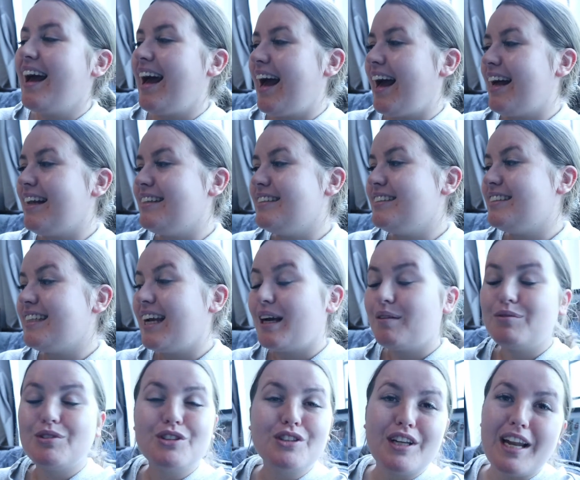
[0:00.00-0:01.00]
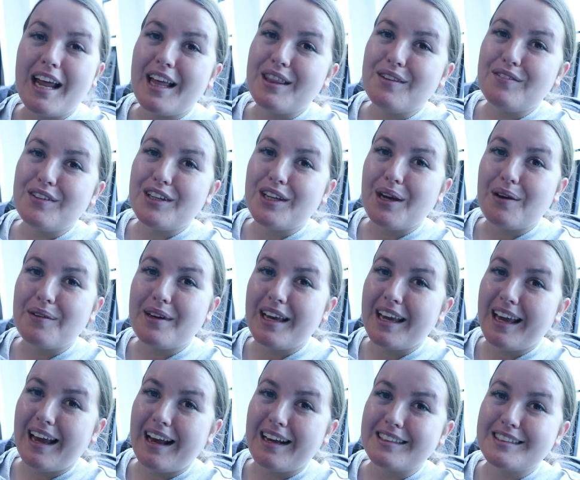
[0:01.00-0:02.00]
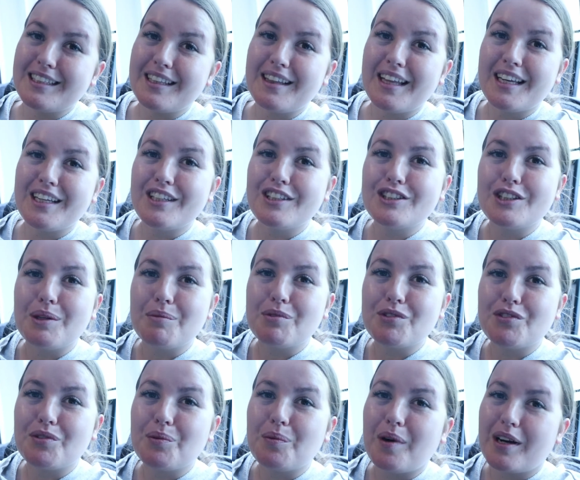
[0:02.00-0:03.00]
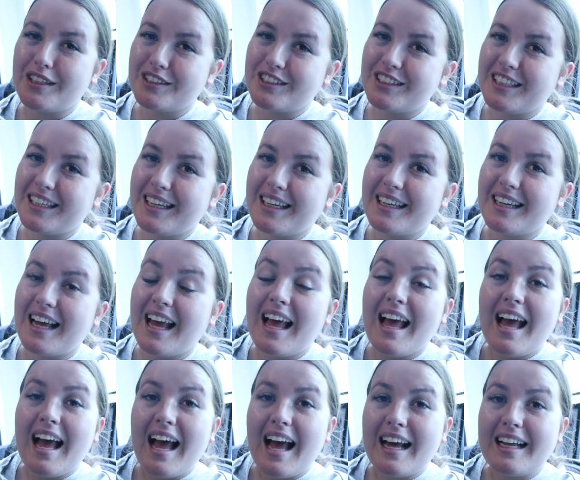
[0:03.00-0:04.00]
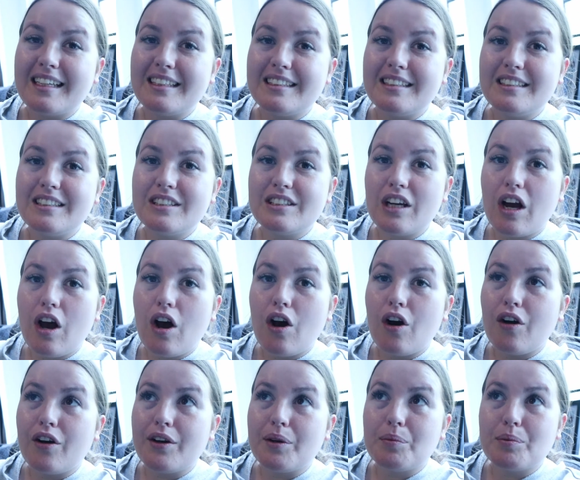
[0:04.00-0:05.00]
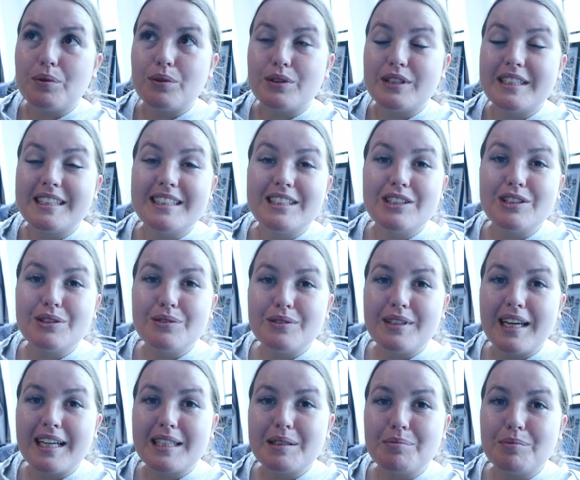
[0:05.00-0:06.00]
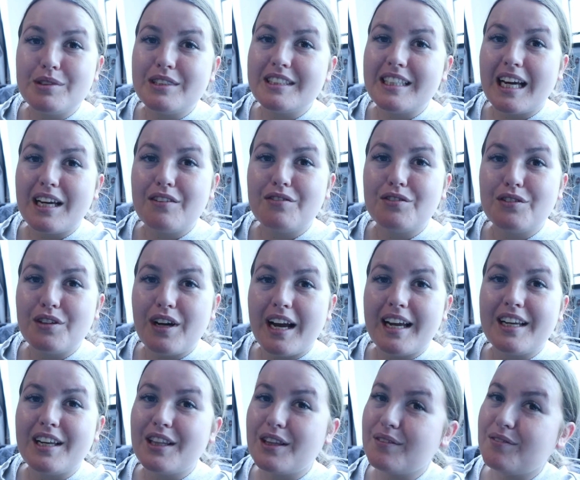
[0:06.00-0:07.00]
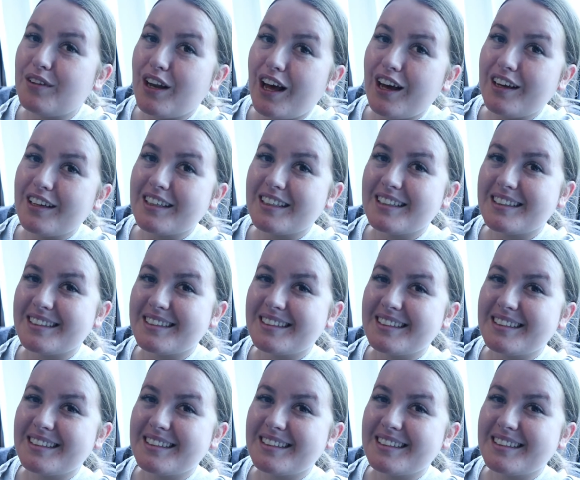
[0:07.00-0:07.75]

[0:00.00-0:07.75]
And yeah, I'm just going to end the video here. So thank you so much for watching. And I will see you next Monday for another vlog.